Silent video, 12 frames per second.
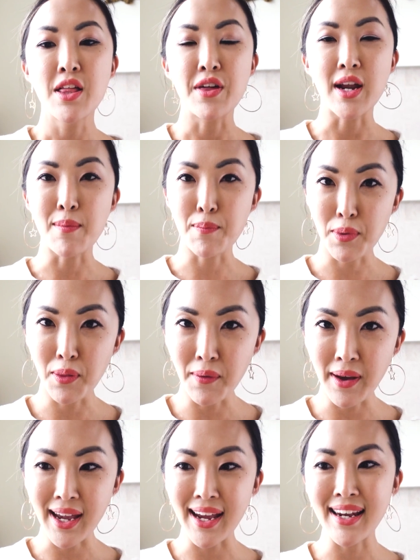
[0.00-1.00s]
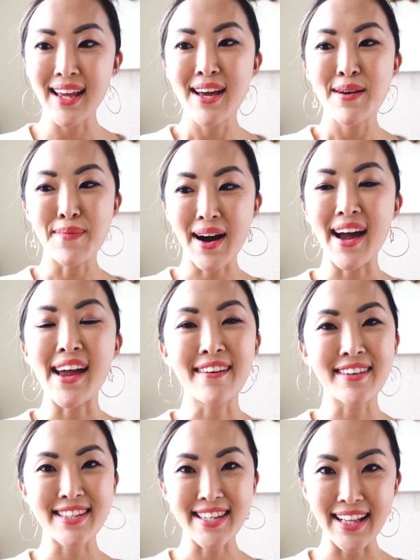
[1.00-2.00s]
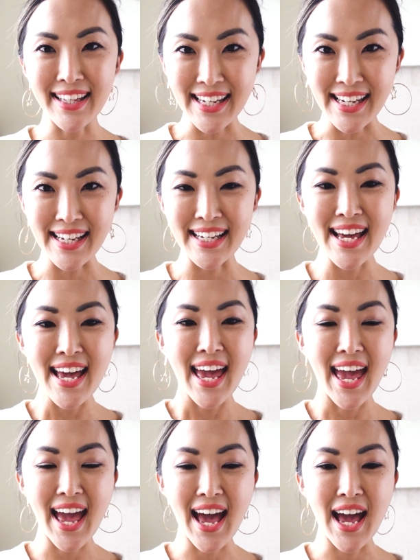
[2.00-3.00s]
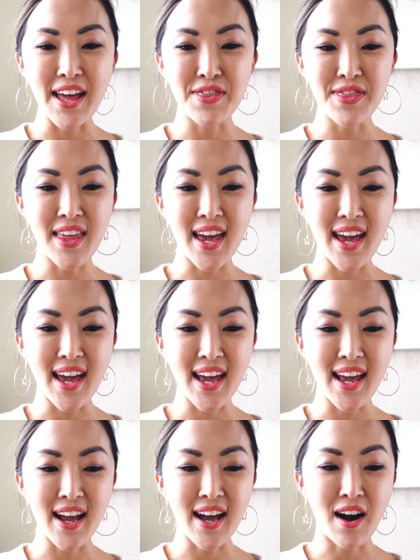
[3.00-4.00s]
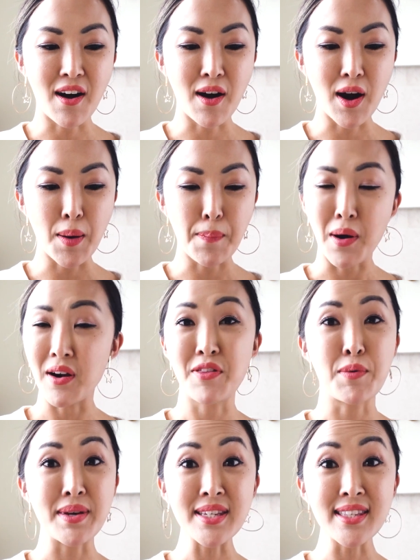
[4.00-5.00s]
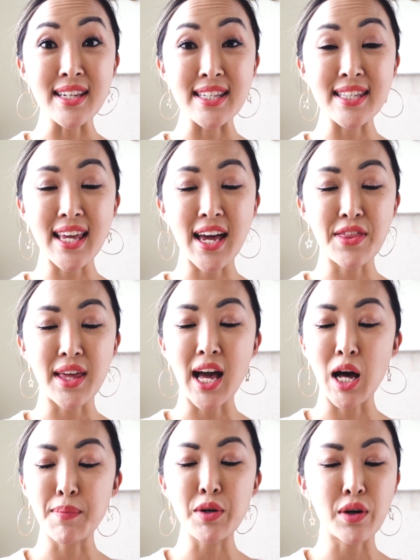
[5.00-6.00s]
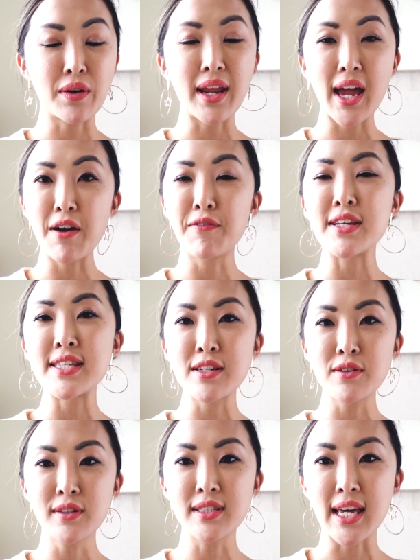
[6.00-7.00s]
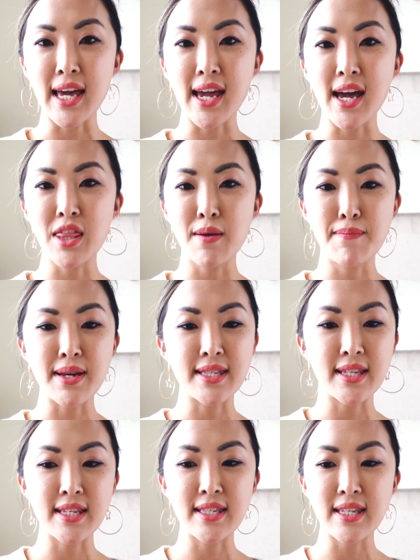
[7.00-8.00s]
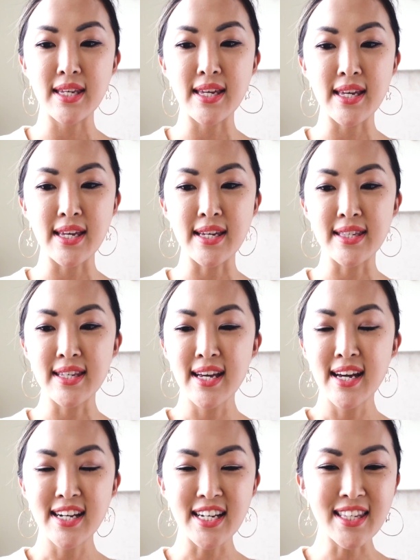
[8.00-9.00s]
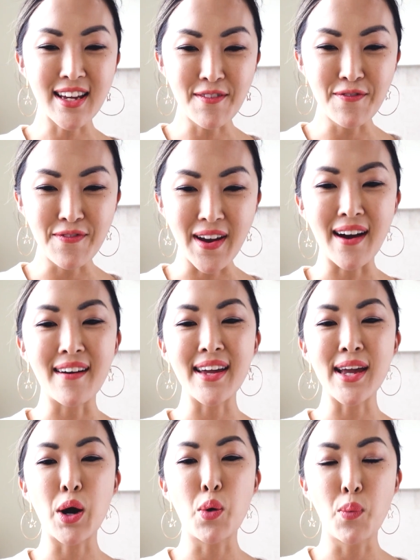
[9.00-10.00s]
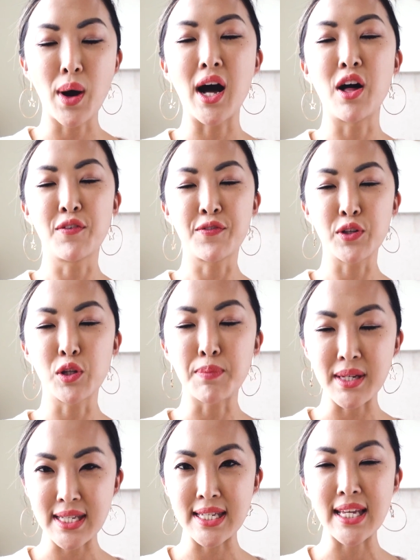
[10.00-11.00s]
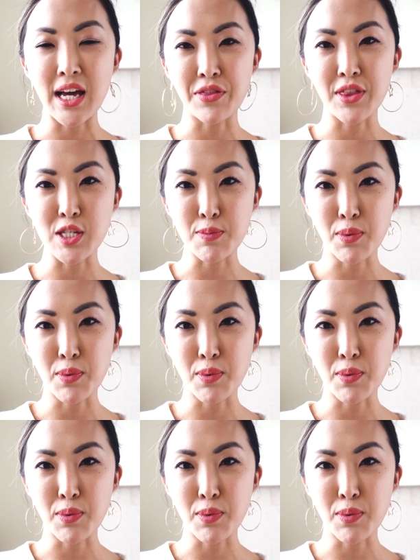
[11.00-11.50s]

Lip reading: They're employed by Chriselle Lim, and they are part of the business, and they help me grow it every single day, and the business is just a very well-fueled business at this